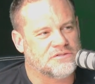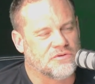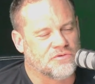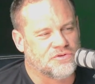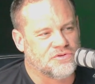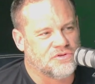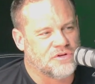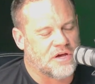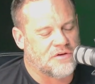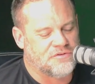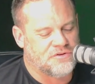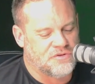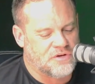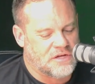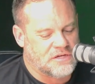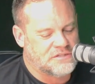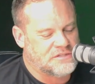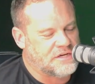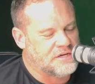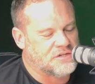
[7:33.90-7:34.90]
So do you
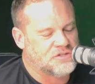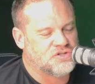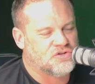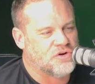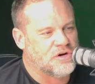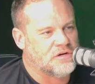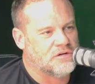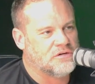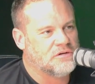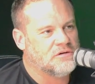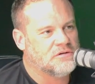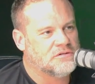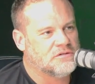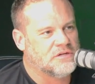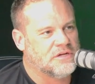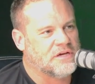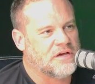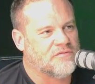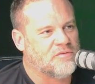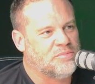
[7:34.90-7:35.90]
guys get a trailer?
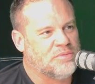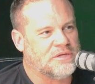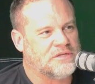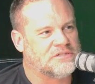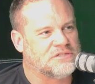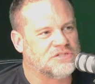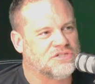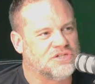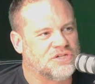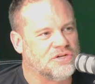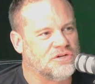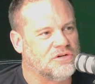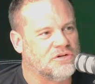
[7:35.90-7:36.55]
Like have a place to chill?